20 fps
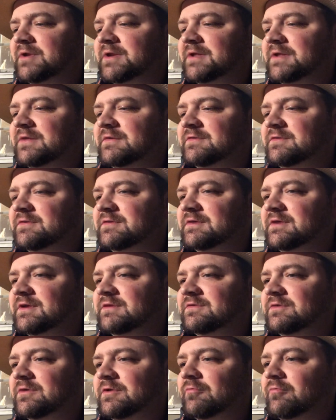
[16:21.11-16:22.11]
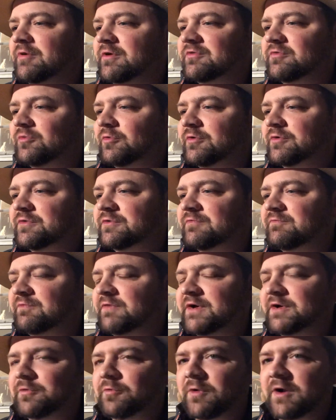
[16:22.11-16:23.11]
he's a good resource,
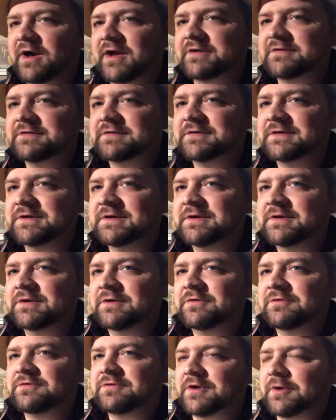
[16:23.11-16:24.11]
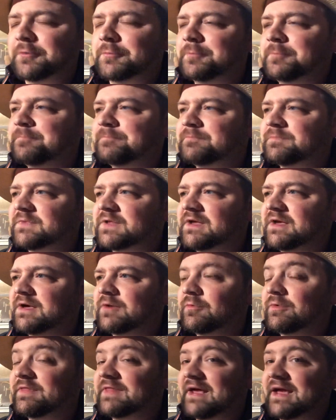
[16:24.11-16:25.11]
fun to watch. So
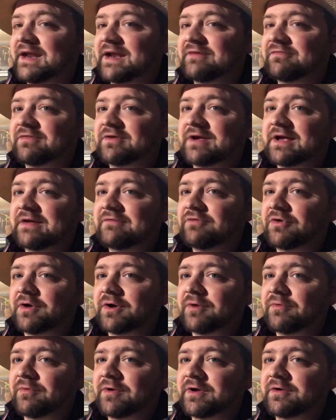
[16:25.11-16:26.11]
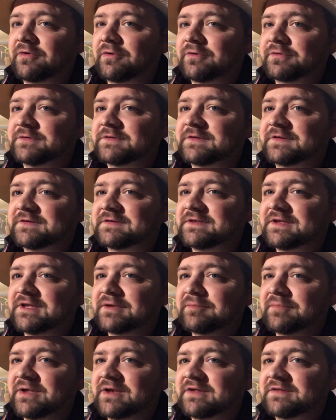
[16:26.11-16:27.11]
with that, I've kind of already run on
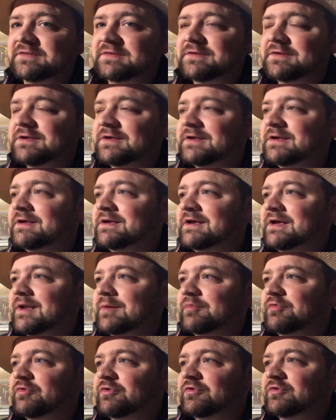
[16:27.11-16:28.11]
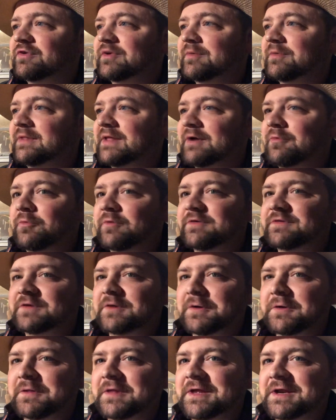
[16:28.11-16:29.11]
16 minutes, and I'm sure some of that
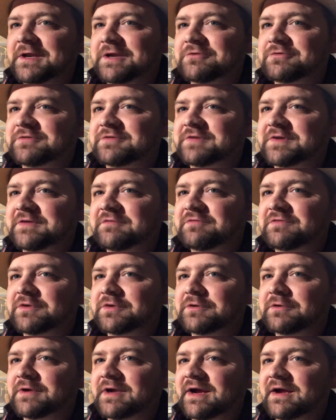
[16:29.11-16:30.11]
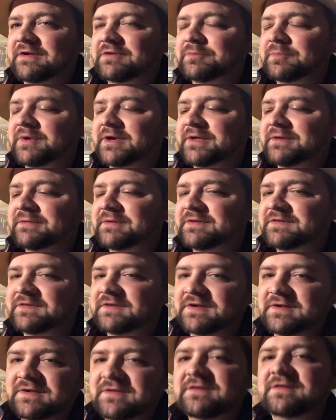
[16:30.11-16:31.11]
wasn't all that interesting for you guys. But this
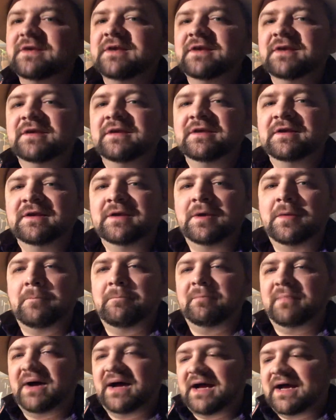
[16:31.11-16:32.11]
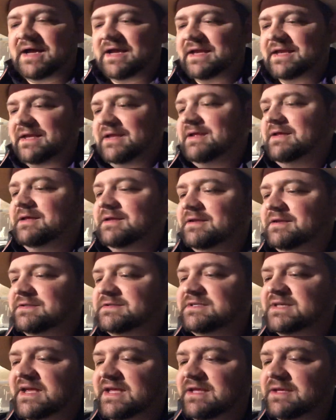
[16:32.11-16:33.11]
is my
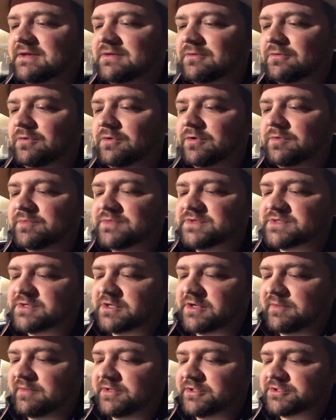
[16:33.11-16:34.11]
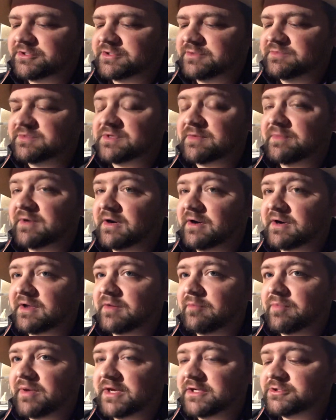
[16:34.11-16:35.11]
take on Missouri Meerschaum's
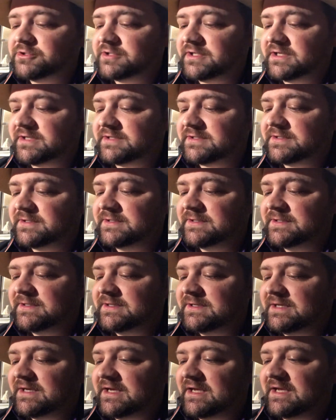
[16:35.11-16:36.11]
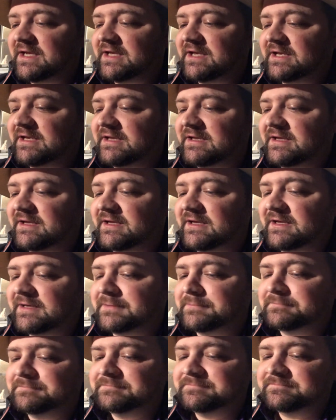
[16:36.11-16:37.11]
American Patriot, and I